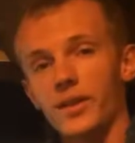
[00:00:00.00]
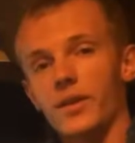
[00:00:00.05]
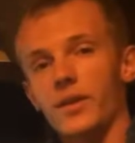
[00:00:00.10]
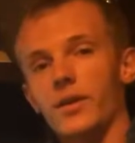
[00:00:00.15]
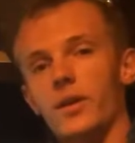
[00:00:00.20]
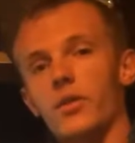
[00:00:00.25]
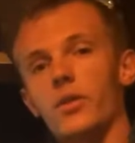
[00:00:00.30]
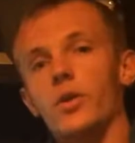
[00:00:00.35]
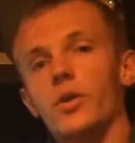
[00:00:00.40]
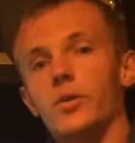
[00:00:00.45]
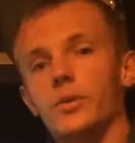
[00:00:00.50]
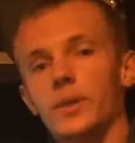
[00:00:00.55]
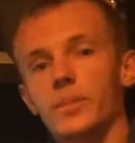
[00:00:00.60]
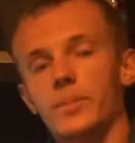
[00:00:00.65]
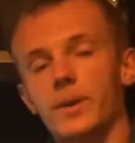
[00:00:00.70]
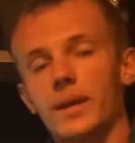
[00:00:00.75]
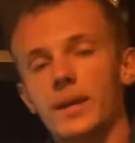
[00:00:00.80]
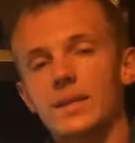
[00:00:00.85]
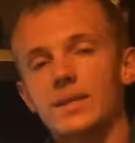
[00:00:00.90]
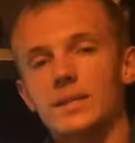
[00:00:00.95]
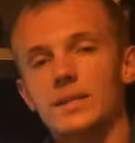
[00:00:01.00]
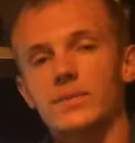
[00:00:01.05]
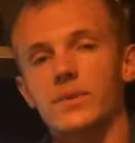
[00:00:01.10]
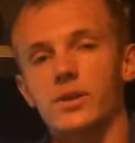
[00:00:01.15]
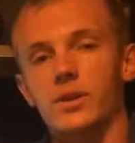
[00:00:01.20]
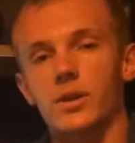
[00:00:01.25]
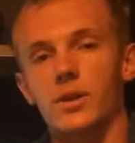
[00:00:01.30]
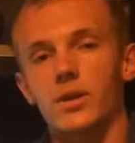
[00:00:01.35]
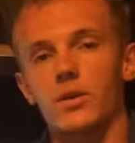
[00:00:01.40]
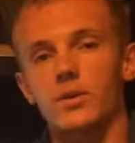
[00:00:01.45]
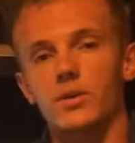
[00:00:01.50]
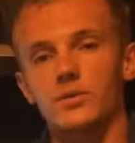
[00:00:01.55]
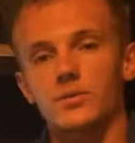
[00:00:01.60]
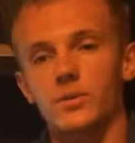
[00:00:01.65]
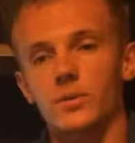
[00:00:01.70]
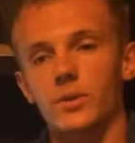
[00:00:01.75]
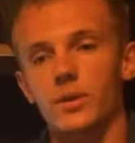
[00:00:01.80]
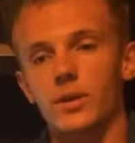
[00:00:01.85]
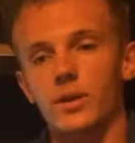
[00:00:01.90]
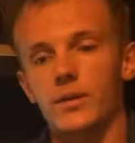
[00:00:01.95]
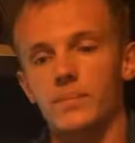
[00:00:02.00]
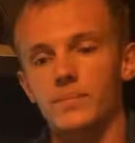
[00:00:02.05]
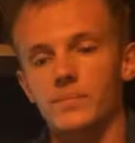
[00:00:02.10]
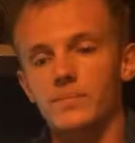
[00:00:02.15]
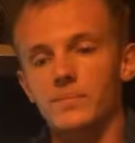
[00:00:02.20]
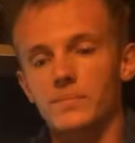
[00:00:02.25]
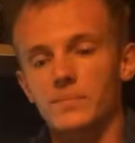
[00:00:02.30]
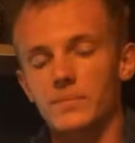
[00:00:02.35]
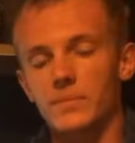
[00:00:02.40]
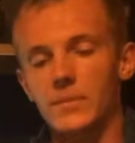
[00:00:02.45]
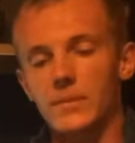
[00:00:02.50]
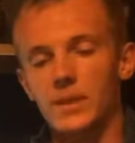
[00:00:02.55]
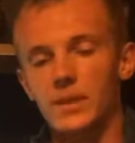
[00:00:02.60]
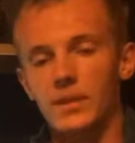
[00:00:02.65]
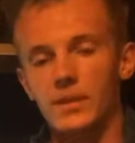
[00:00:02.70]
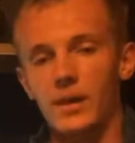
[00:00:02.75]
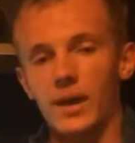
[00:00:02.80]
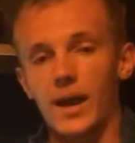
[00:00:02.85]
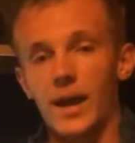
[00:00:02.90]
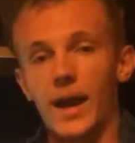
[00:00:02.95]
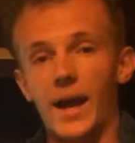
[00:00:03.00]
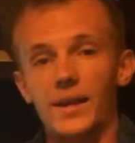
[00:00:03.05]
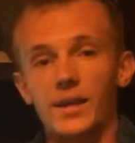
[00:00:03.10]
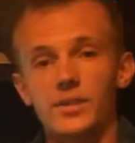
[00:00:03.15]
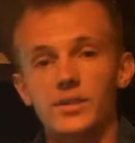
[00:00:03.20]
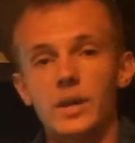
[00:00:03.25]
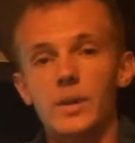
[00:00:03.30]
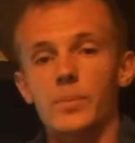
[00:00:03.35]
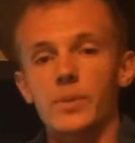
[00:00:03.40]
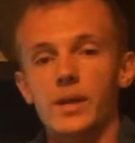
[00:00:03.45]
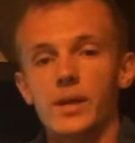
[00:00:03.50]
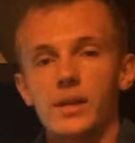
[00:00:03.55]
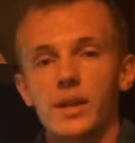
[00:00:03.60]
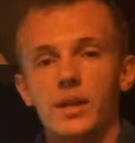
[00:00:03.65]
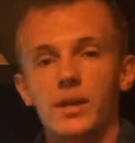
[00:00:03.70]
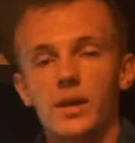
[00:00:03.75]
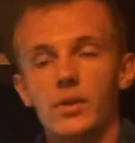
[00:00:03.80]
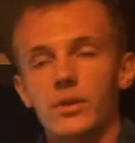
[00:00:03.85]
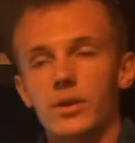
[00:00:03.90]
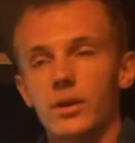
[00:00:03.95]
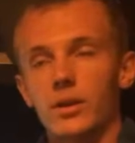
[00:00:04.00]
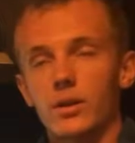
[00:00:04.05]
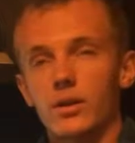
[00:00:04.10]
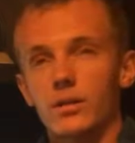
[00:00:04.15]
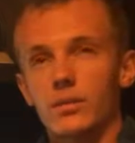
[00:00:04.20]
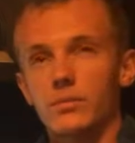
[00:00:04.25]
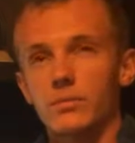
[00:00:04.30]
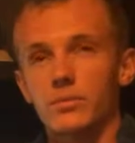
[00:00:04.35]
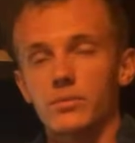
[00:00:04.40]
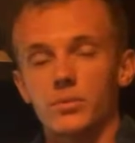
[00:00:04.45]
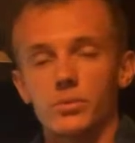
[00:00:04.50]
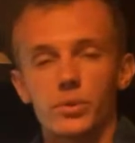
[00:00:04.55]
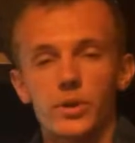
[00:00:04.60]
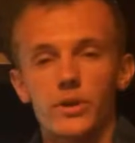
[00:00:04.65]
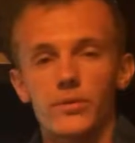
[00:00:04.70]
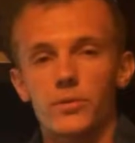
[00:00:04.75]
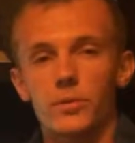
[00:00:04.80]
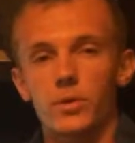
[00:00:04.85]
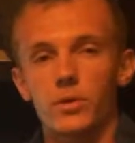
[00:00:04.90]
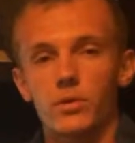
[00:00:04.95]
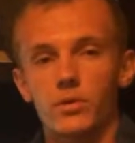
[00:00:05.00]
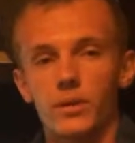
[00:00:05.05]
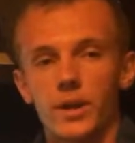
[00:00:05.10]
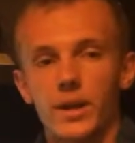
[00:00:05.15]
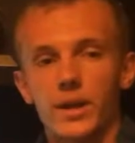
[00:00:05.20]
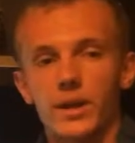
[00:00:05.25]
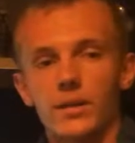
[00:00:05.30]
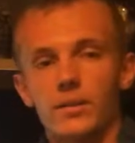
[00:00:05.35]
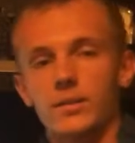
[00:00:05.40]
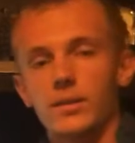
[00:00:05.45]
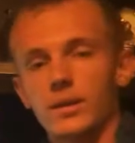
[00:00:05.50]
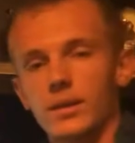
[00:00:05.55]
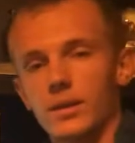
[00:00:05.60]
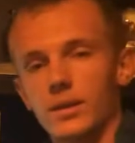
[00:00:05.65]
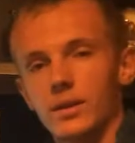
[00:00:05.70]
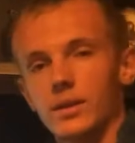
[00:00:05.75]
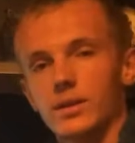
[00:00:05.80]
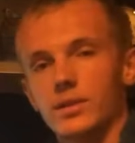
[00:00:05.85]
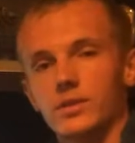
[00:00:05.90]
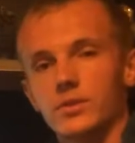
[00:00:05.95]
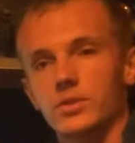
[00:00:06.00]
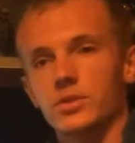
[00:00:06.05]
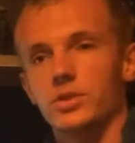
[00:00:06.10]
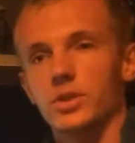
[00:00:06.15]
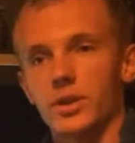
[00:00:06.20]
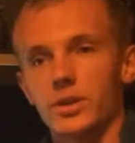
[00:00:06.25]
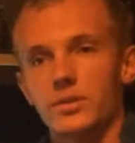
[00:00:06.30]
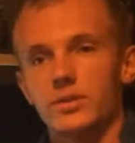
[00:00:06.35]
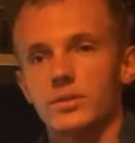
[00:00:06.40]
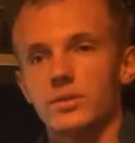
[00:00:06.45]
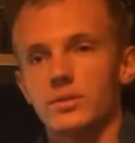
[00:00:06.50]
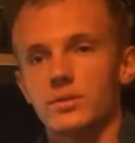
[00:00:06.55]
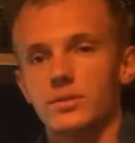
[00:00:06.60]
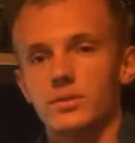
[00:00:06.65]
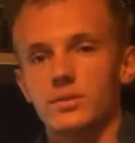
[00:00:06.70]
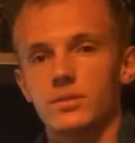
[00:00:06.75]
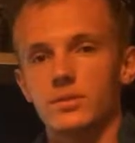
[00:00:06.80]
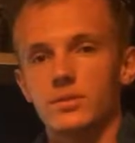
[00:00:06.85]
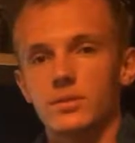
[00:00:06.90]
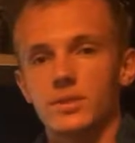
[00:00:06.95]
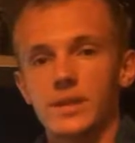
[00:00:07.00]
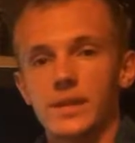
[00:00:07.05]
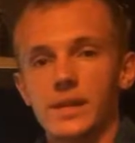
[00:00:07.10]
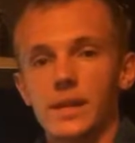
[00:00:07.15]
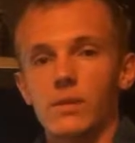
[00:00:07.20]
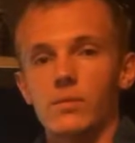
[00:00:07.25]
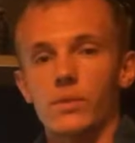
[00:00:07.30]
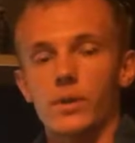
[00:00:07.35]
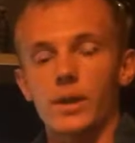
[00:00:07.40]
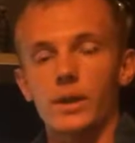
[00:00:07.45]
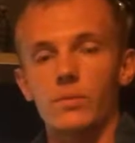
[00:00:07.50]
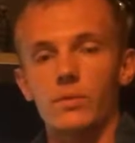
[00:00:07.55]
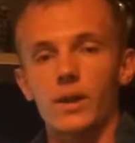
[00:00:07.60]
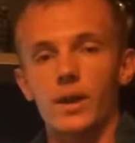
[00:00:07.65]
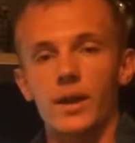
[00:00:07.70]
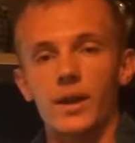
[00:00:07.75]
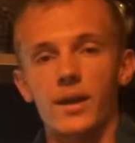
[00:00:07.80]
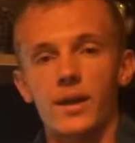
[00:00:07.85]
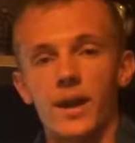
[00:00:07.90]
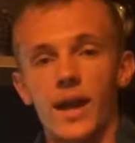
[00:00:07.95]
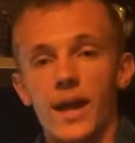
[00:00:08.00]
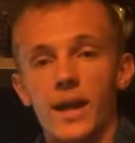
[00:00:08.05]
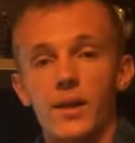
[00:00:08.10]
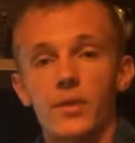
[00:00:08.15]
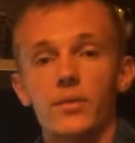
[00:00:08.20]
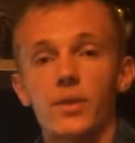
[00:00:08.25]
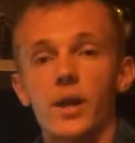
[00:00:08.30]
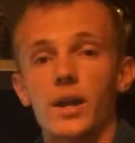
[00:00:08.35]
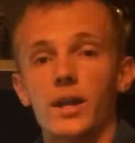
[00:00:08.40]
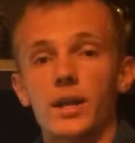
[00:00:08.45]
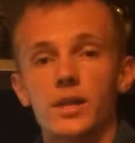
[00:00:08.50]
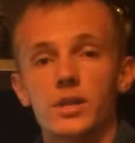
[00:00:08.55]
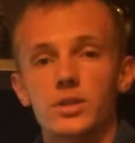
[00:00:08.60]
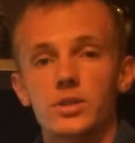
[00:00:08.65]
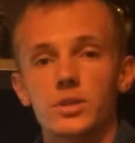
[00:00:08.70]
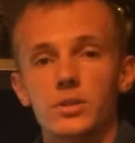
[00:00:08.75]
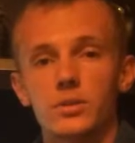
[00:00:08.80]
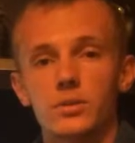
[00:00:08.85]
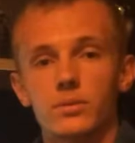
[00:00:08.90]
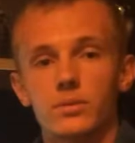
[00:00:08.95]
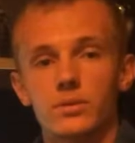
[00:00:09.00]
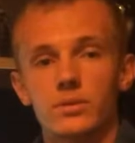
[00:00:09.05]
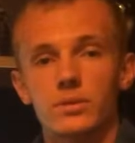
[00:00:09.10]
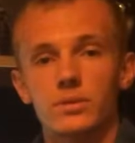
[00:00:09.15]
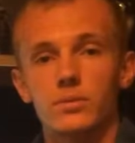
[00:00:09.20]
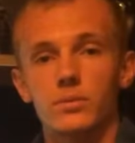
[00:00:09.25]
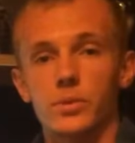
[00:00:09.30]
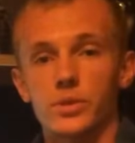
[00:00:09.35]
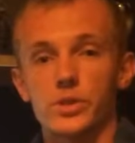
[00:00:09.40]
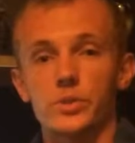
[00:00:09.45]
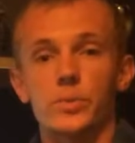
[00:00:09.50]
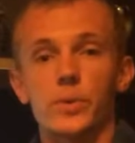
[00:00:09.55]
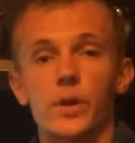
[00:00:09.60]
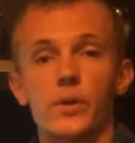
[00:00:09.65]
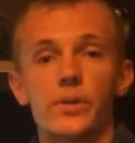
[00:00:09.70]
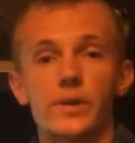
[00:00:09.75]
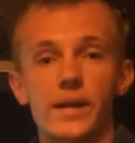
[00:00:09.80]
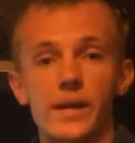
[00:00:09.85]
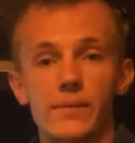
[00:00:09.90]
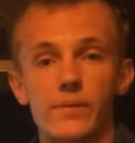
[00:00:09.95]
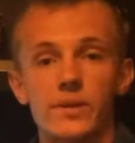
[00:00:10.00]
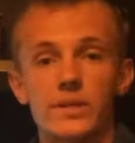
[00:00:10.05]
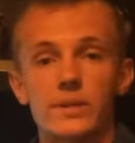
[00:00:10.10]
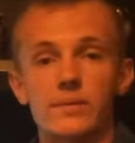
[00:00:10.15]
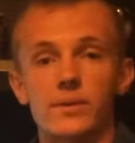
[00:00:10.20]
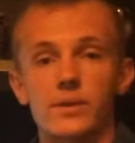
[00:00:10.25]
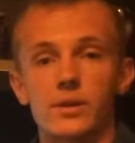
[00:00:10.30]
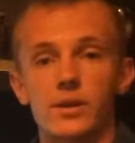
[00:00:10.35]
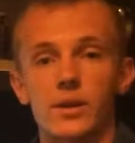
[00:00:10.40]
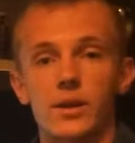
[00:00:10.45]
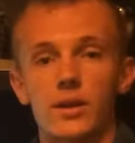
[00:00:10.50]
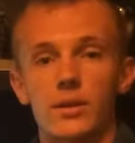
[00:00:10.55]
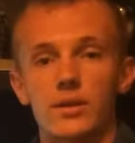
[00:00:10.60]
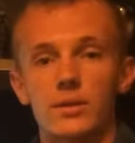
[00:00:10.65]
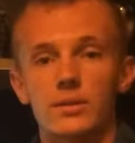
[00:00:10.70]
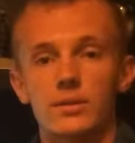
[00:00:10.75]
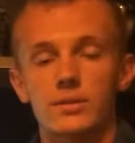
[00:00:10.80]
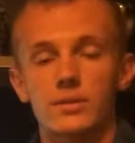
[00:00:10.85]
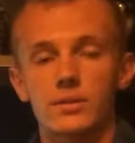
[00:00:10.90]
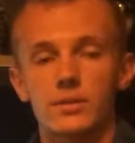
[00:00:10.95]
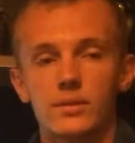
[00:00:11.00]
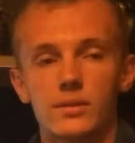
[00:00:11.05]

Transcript: Although I only paid $700 for it, I had to dump in another $3 or $4 grand just to get it running right. It had a lot of issues, which is why I only got it for $700.